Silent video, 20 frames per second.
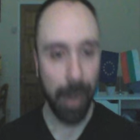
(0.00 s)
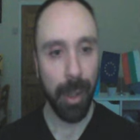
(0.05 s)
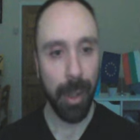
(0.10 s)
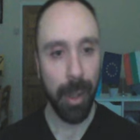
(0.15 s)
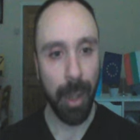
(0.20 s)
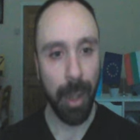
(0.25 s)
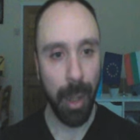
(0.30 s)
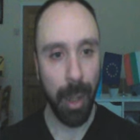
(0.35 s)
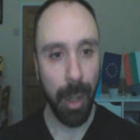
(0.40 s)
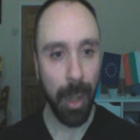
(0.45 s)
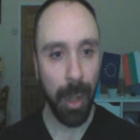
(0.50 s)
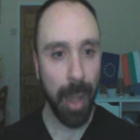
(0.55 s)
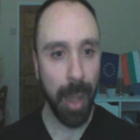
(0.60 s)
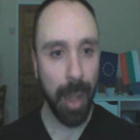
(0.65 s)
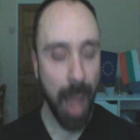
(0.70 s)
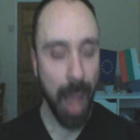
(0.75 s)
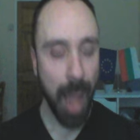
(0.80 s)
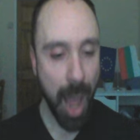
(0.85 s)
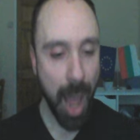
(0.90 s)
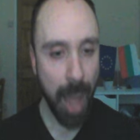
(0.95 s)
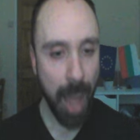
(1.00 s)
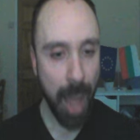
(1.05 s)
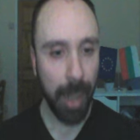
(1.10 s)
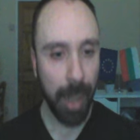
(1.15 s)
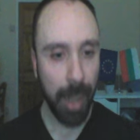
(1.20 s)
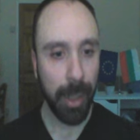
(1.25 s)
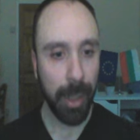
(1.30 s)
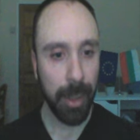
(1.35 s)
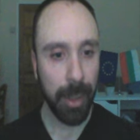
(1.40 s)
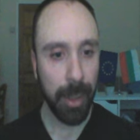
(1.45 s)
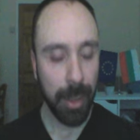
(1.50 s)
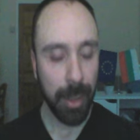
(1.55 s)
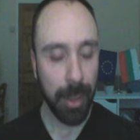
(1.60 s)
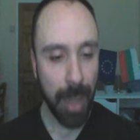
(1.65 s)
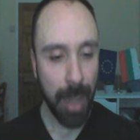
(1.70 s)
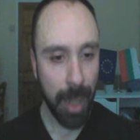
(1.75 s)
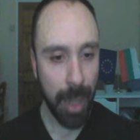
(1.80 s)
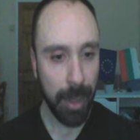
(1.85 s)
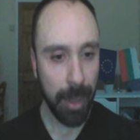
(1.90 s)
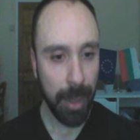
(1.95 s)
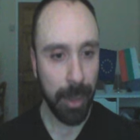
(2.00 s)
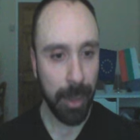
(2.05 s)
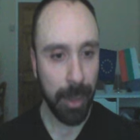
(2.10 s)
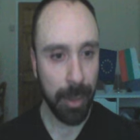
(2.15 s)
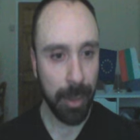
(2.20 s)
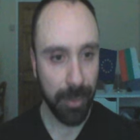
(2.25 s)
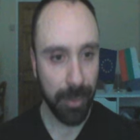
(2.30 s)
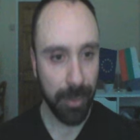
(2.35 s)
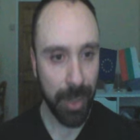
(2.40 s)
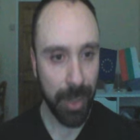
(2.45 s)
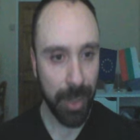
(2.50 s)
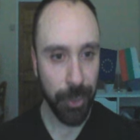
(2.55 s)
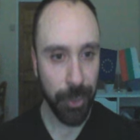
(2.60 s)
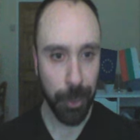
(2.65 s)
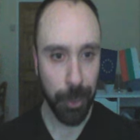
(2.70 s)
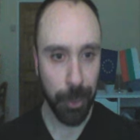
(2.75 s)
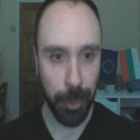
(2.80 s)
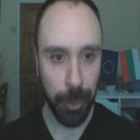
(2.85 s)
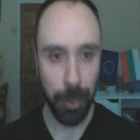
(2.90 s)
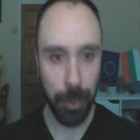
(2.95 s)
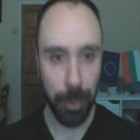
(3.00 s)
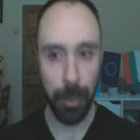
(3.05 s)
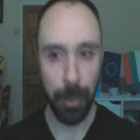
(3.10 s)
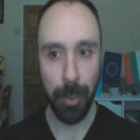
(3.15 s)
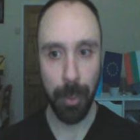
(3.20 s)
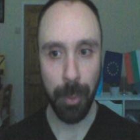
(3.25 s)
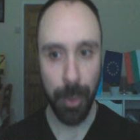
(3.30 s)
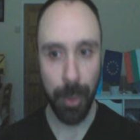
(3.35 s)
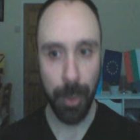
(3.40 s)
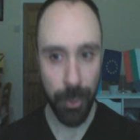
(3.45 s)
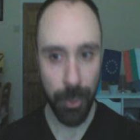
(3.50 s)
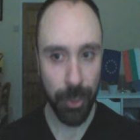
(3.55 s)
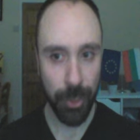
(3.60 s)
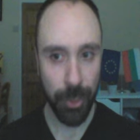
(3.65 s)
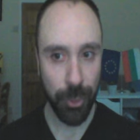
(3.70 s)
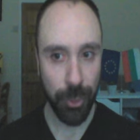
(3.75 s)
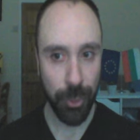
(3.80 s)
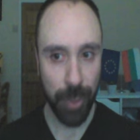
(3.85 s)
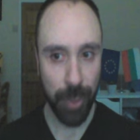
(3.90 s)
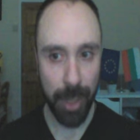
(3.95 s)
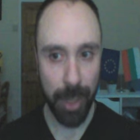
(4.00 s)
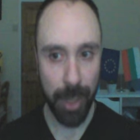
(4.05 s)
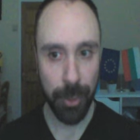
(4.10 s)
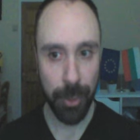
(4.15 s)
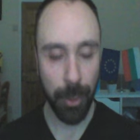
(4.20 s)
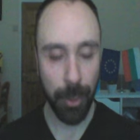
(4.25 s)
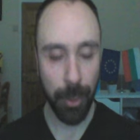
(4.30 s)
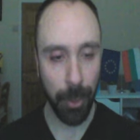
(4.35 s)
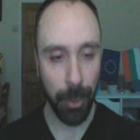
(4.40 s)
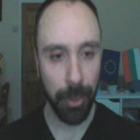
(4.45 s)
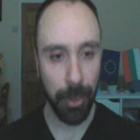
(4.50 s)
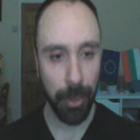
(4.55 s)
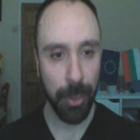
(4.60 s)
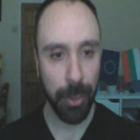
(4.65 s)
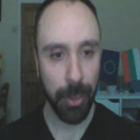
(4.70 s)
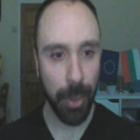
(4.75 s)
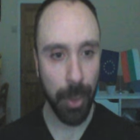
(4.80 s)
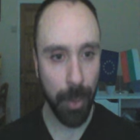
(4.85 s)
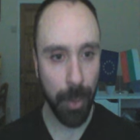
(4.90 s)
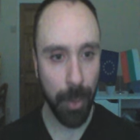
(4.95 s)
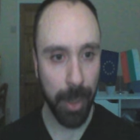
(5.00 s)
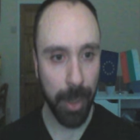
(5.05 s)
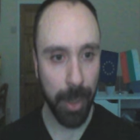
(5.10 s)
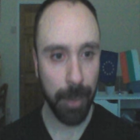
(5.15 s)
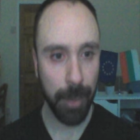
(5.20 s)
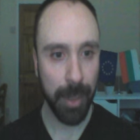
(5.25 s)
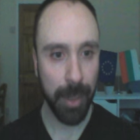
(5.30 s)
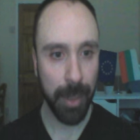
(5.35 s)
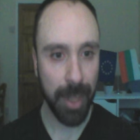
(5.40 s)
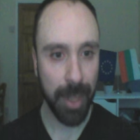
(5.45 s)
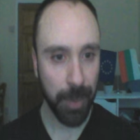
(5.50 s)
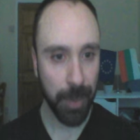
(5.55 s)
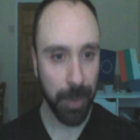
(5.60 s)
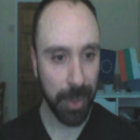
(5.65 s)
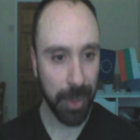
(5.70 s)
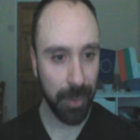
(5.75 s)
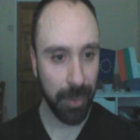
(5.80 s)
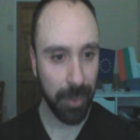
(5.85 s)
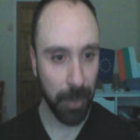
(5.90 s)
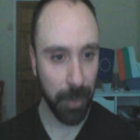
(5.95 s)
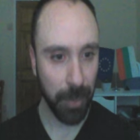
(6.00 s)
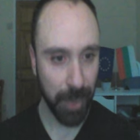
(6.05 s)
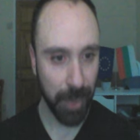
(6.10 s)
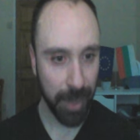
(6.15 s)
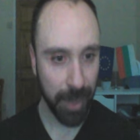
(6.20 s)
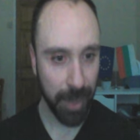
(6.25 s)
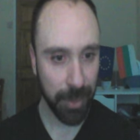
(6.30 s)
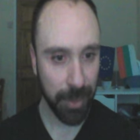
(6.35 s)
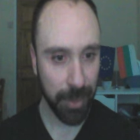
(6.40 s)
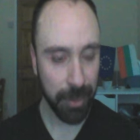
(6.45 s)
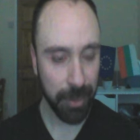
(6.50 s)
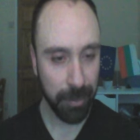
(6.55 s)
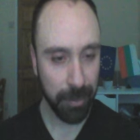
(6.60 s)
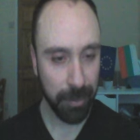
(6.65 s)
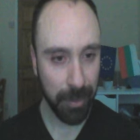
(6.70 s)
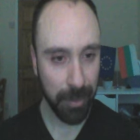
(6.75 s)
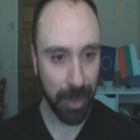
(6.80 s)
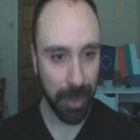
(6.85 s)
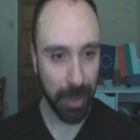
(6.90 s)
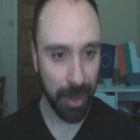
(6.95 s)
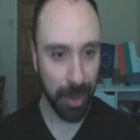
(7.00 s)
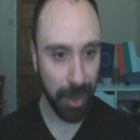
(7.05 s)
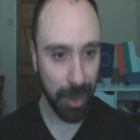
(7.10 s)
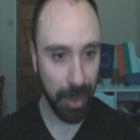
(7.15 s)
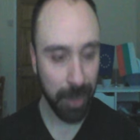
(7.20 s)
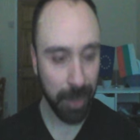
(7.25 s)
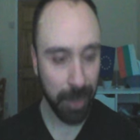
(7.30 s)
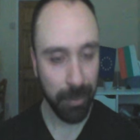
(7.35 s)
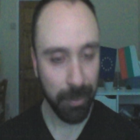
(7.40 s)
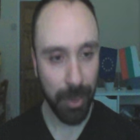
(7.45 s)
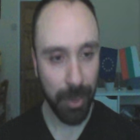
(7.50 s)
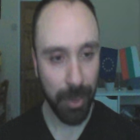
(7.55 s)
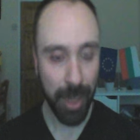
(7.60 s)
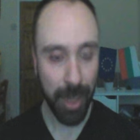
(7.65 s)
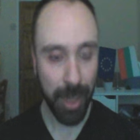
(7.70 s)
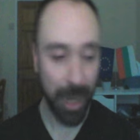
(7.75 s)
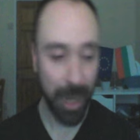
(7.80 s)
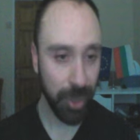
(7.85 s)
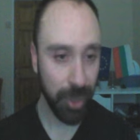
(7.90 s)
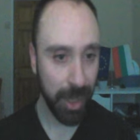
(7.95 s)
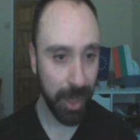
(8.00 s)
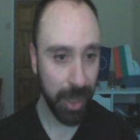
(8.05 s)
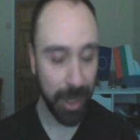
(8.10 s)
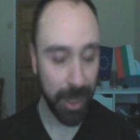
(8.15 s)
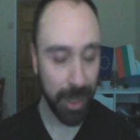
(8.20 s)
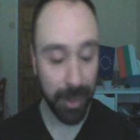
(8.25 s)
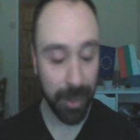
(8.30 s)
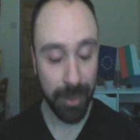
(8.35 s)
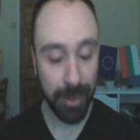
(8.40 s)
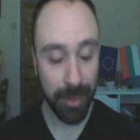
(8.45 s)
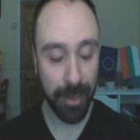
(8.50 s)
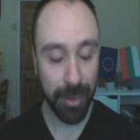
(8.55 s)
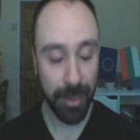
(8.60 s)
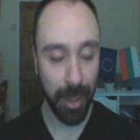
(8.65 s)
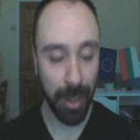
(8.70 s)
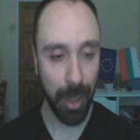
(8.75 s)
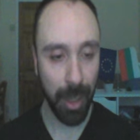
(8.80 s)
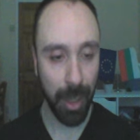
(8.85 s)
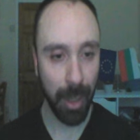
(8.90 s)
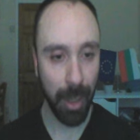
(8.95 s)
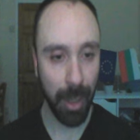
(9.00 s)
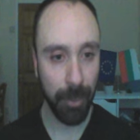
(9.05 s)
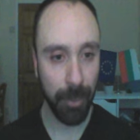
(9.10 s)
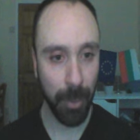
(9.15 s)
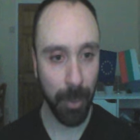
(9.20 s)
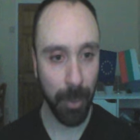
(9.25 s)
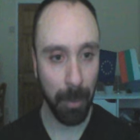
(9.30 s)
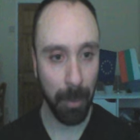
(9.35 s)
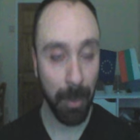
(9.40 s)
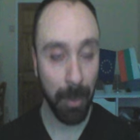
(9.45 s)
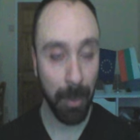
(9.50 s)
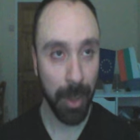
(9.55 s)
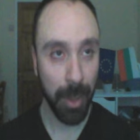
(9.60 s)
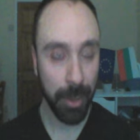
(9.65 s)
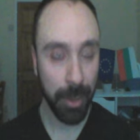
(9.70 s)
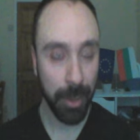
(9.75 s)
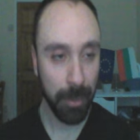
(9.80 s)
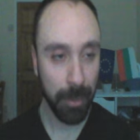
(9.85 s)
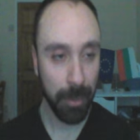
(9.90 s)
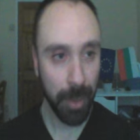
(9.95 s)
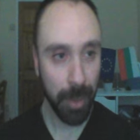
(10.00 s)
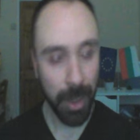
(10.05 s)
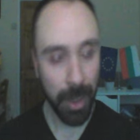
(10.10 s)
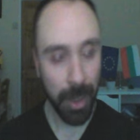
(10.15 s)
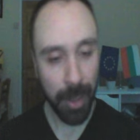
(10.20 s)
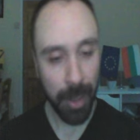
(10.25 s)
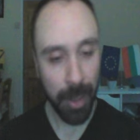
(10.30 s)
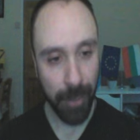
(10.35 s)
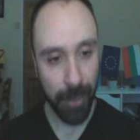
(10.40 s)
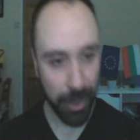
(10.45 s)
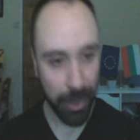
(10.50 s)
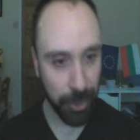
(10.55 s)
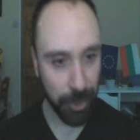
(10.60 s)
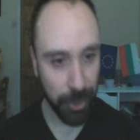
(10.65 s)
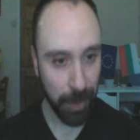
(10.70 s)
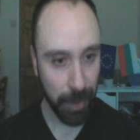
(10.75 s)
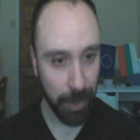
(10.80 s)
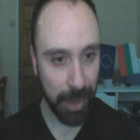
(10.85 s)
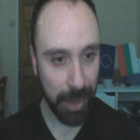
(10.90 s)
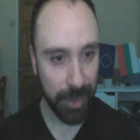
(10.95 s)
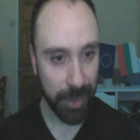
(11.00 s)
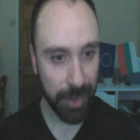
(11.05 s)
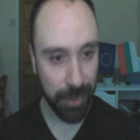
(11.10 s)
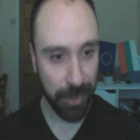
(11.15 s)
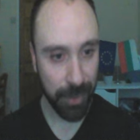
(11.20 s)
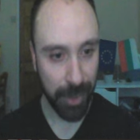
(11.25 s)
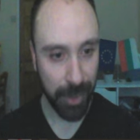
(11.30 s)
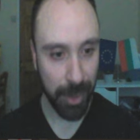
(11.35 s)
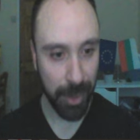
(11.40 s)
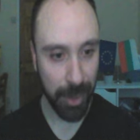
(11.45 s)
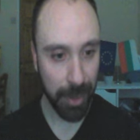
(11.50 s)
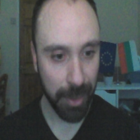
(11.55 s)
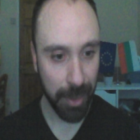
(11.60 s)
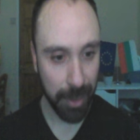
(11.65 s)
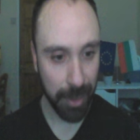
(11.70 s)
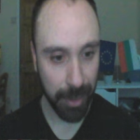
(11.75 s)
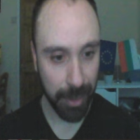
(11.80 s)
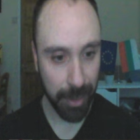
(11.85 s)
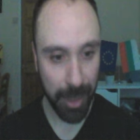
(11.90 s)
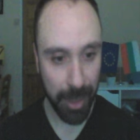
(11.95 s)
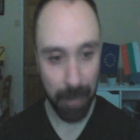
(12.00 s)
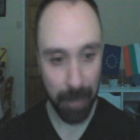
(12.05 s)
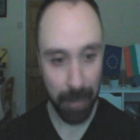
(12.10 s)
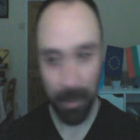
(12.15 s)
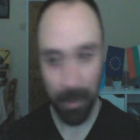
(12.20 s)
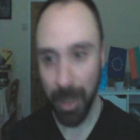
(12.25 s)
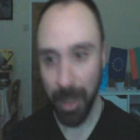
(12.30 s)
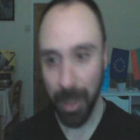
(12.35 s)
I highly advise you to concentrate on going with aspect of the protector early. You can actually get it from Fractured Peaks very early in the game.